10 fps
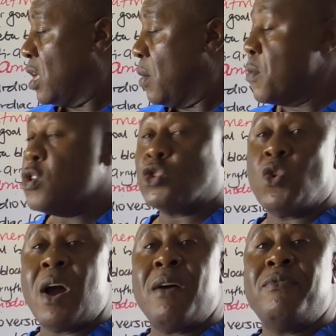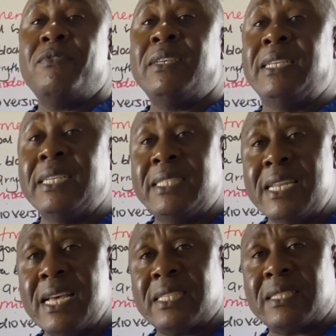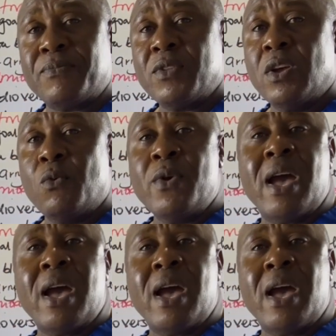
We also have dizziness. We